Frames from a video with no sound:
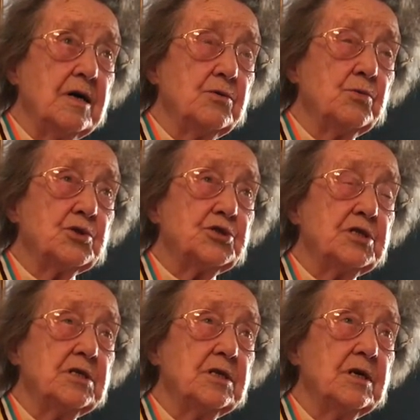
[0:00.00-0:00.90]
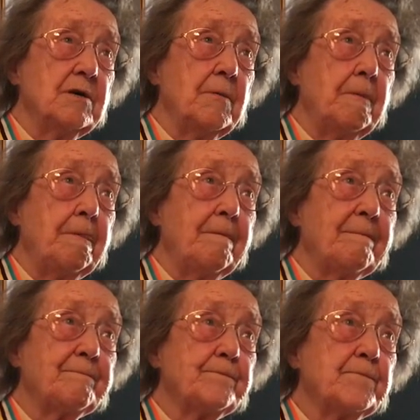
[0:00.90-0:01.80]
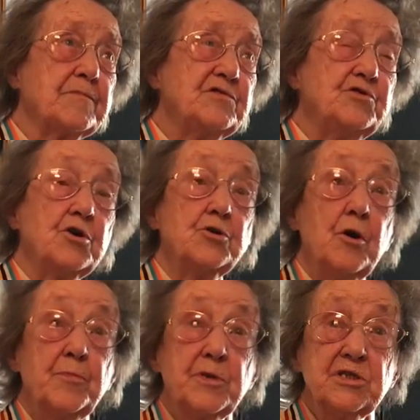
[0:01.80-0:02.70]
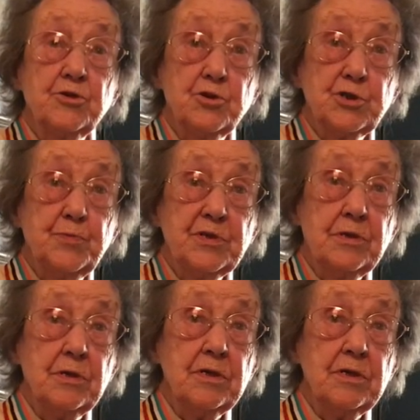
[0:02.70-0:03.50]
I was in Johns Hopkins Hospital